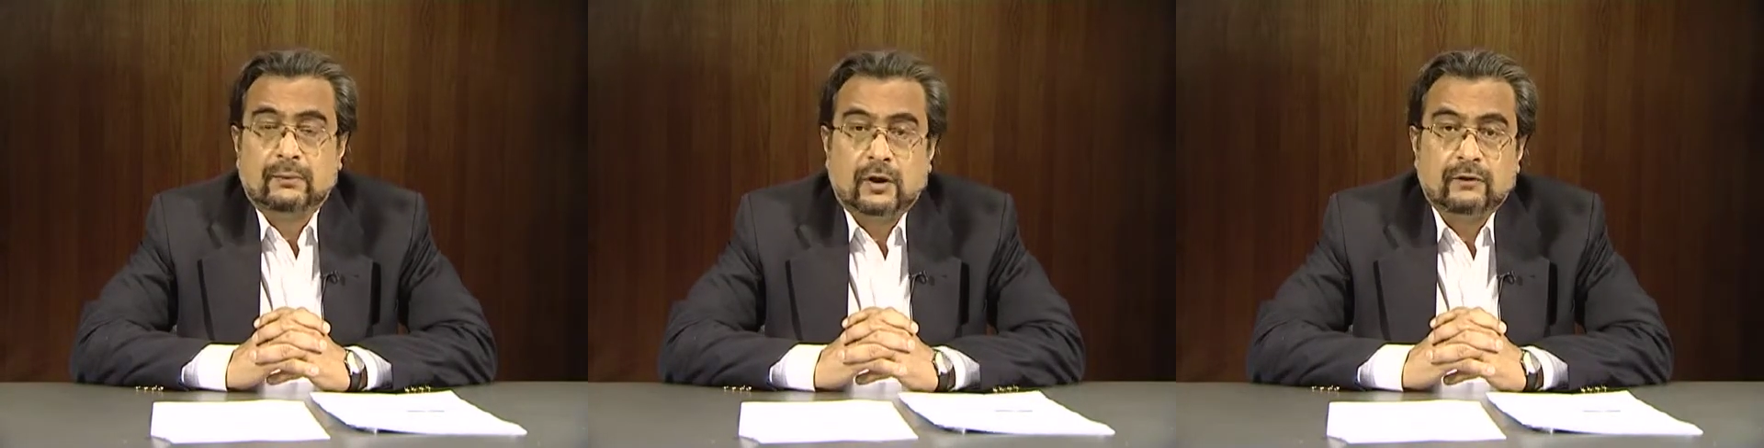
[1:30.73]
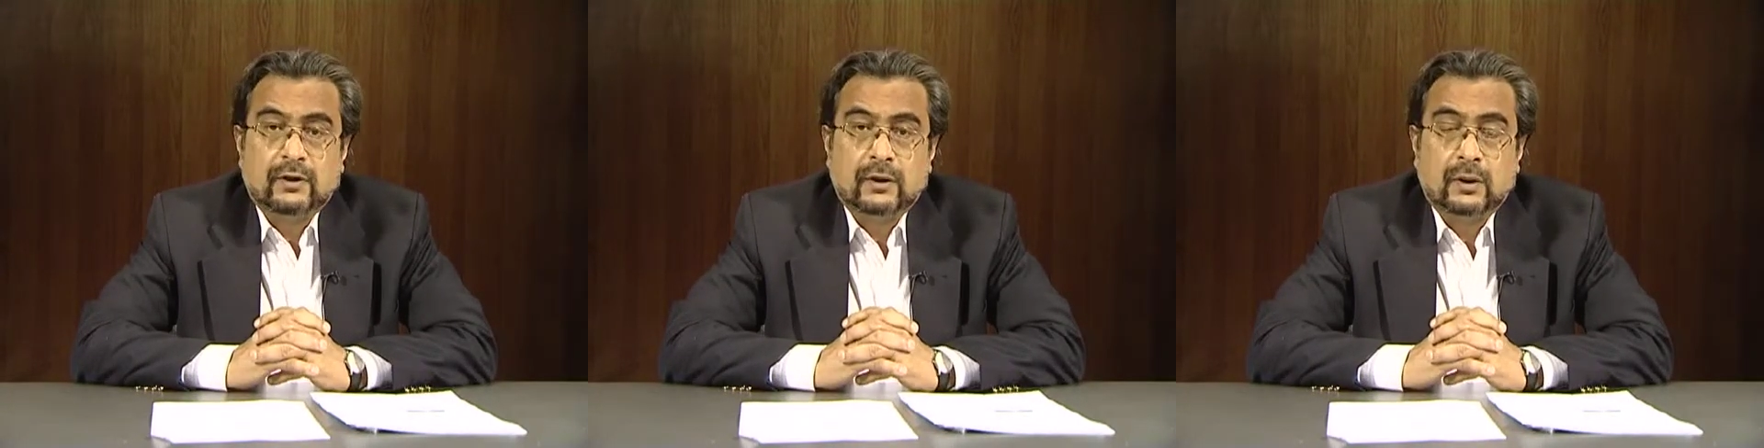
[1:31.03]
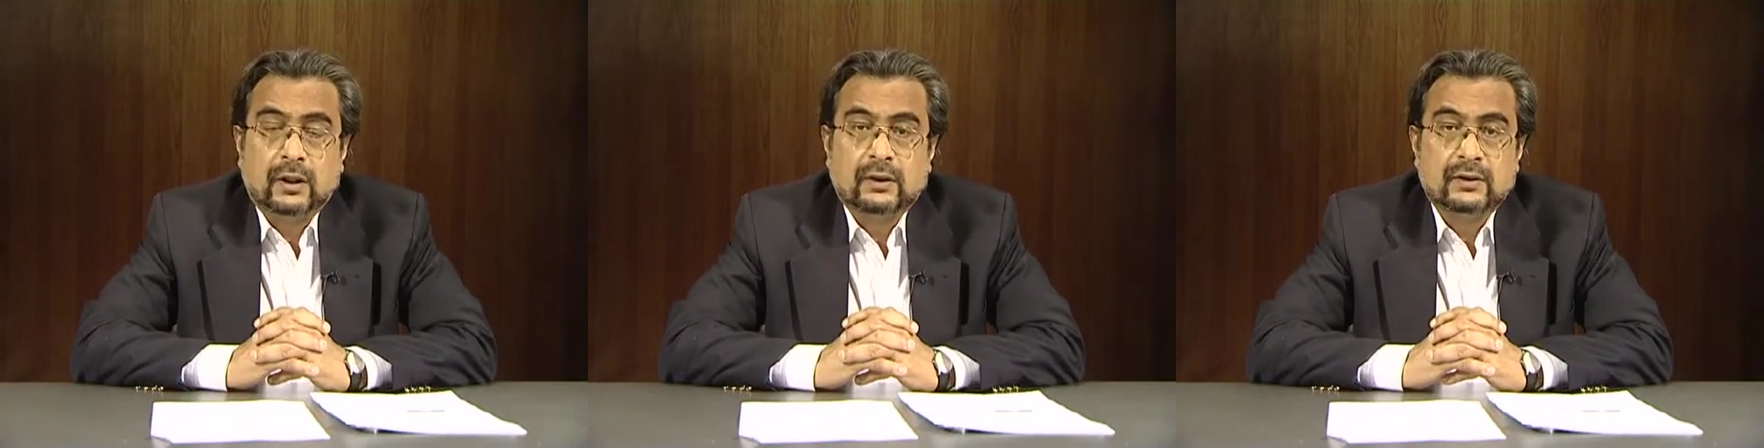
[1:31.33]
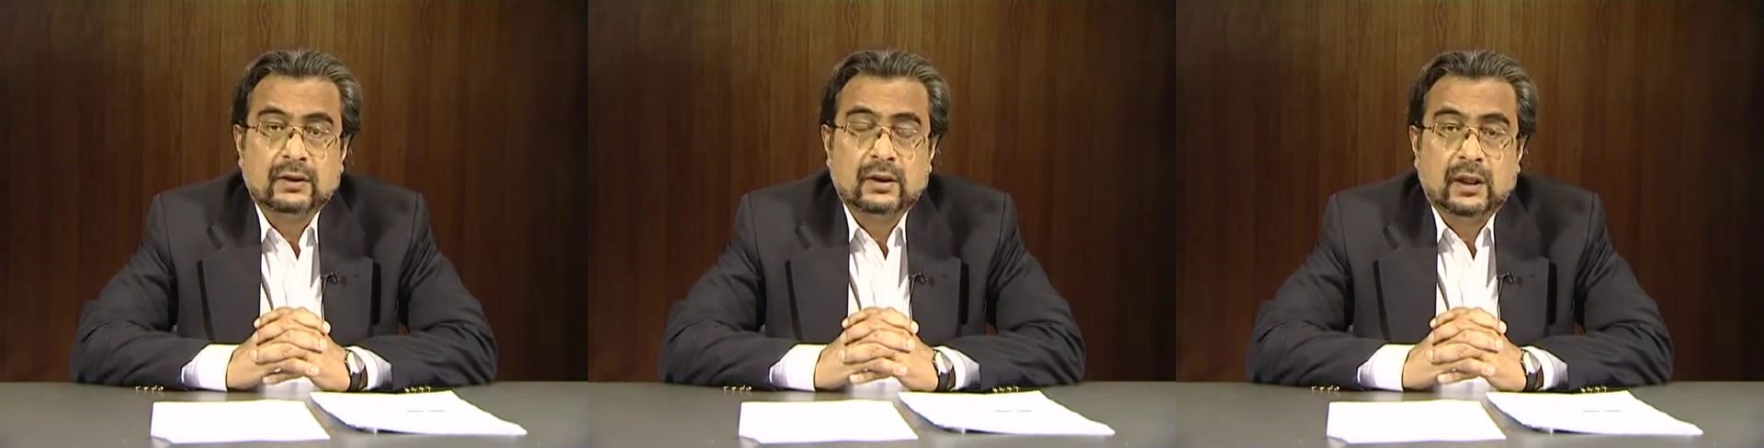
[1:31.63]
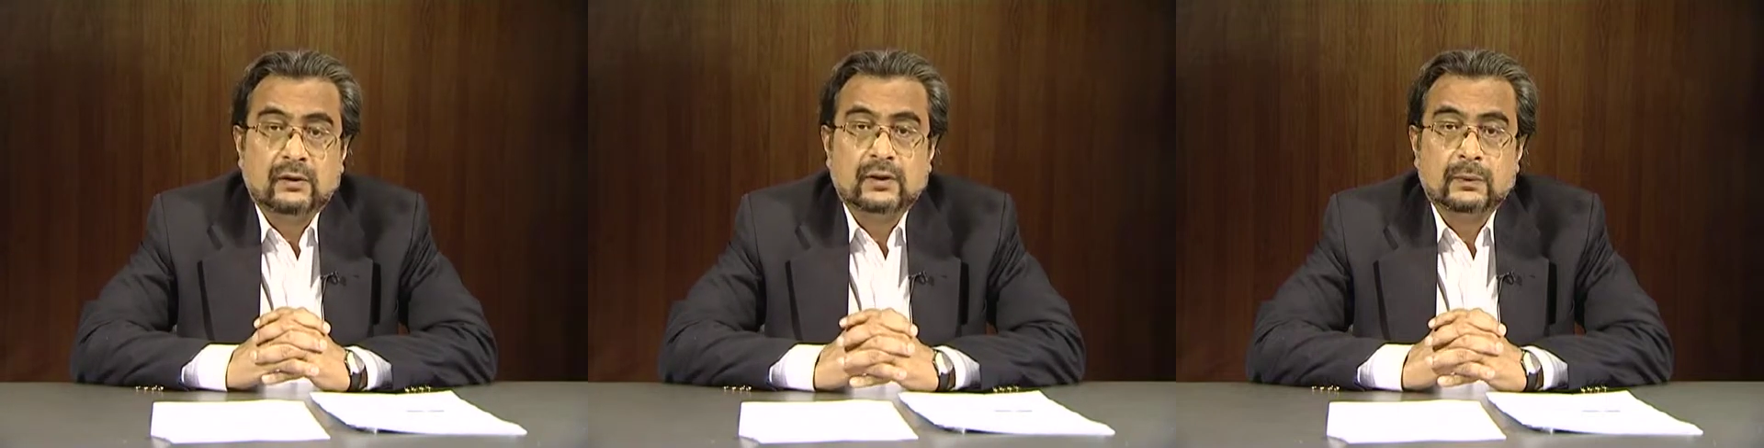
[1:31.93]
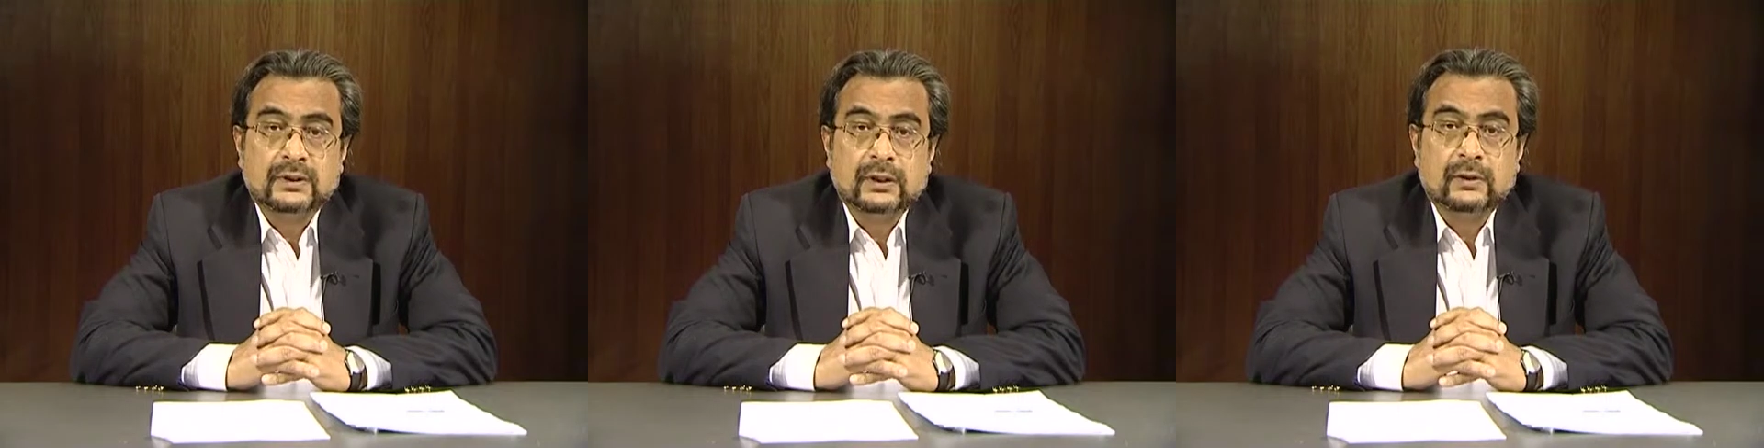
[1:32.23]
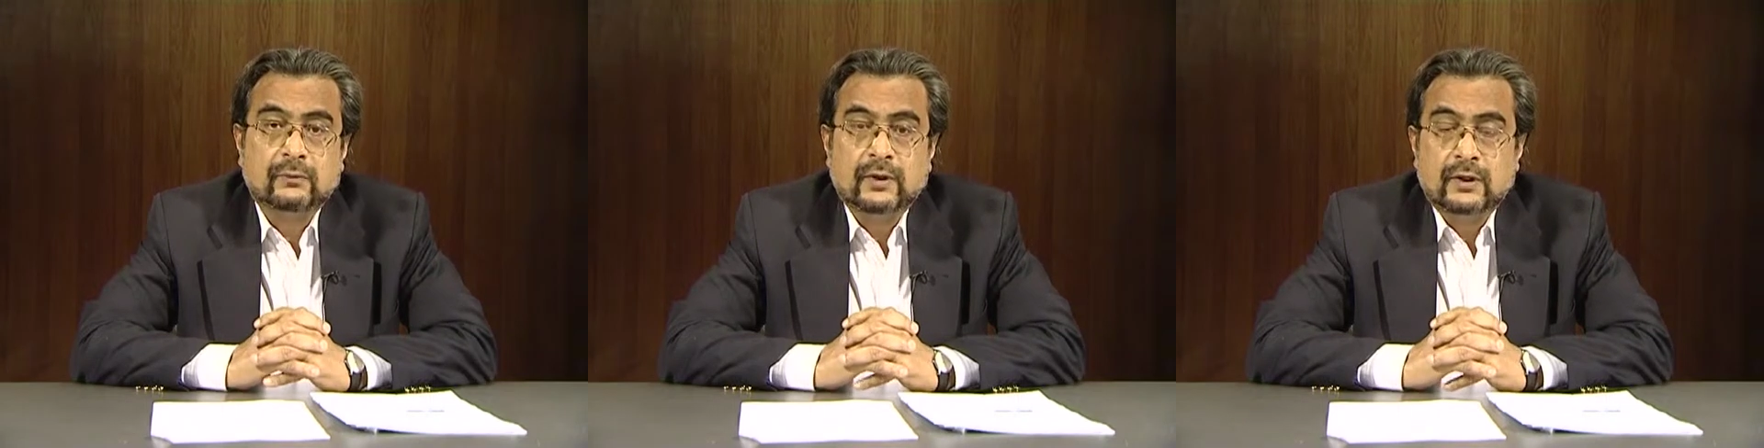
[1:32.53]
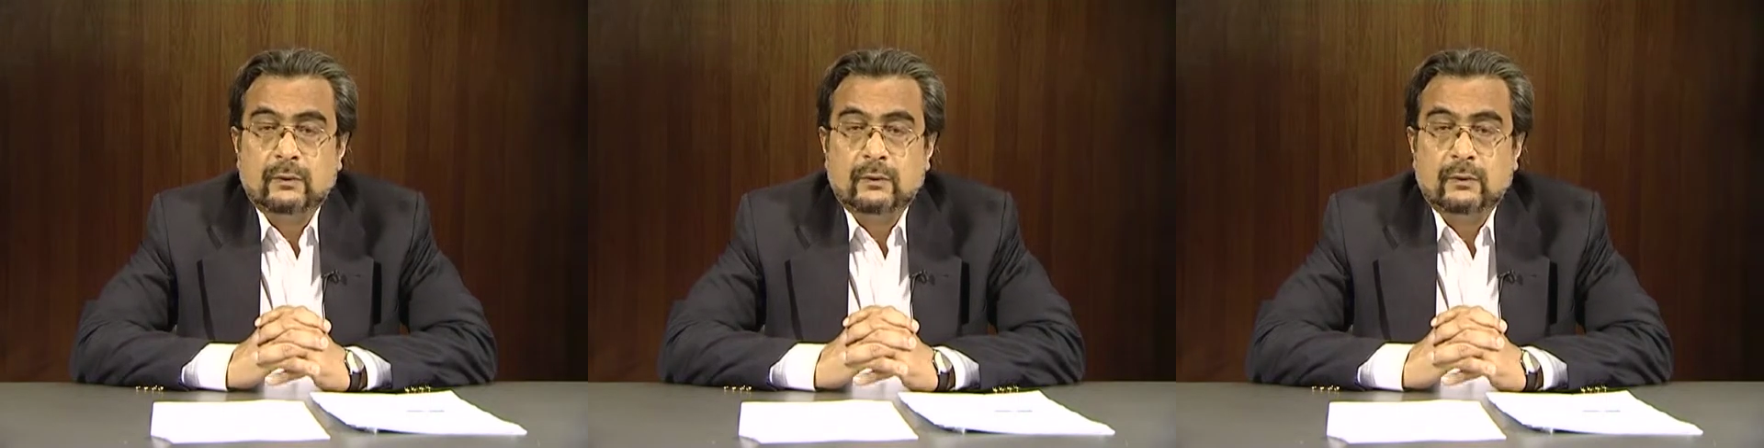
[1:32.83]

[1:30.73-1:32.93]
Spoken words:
Prophet Noah sallallahu alaihi wasallam,